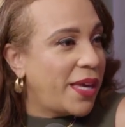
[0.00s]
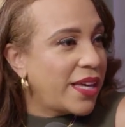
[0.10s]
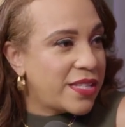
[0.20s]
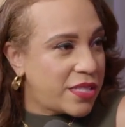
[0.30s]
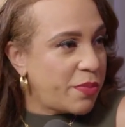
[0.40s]

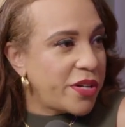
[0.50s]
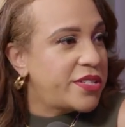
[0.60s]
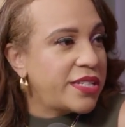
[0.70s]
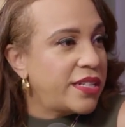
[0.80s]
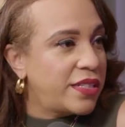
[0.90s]
Because the
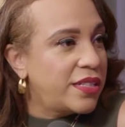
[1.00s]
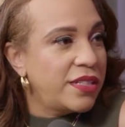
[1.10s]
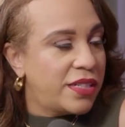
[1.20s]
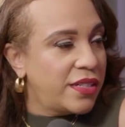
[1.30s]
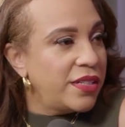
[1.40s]
person
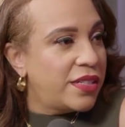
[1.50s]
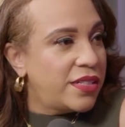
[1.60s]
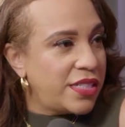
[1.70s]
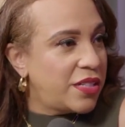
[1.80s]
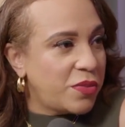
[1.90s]

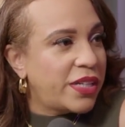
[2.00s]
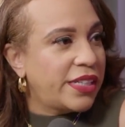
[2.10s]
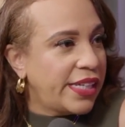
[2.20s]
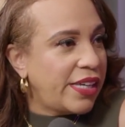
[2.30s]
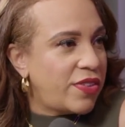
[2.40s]
didn't want to
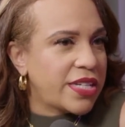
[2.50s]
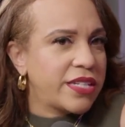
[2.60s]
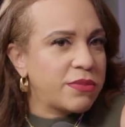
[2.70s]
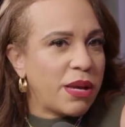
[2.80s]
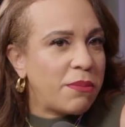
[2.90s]
leave. He's like,
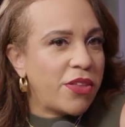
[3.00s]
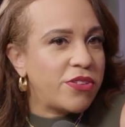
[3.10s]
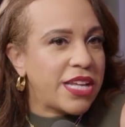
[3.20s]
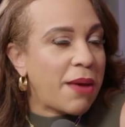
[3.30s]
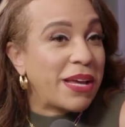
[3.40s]
this is my
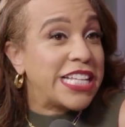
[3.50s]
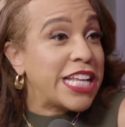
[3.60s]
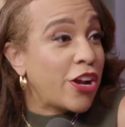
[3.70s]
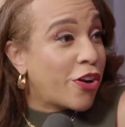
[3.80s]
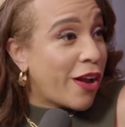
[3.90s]
mother's house. I'm like, it's
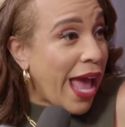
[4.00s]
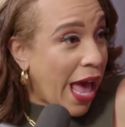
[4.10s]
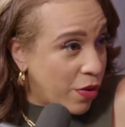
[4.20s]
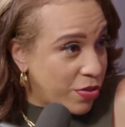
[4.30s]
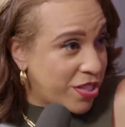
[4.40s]
not her
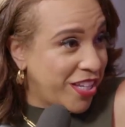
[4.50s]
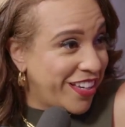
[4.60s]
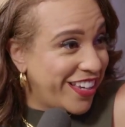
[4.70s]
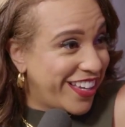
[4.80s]
house.